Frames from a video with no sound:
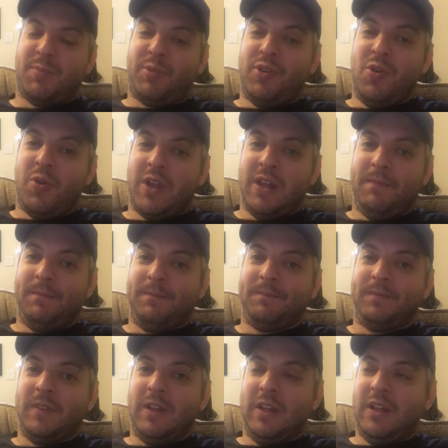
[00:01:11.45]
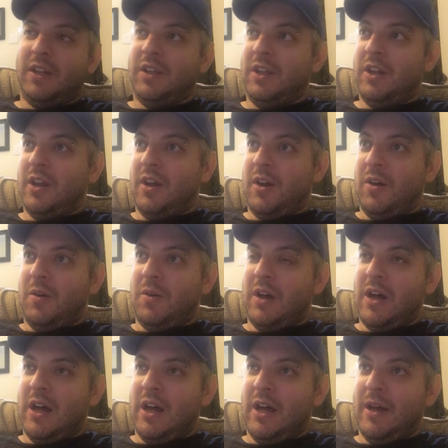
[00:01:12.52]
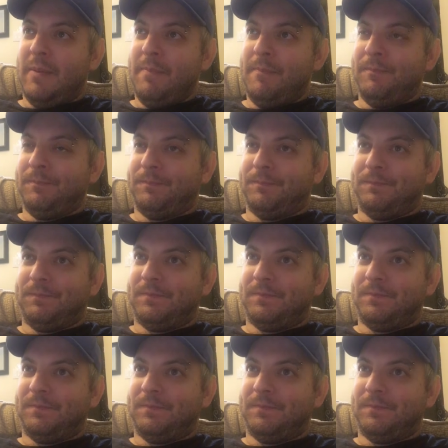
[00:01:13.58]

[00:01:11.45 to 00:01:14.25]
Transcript: puking, you know, um,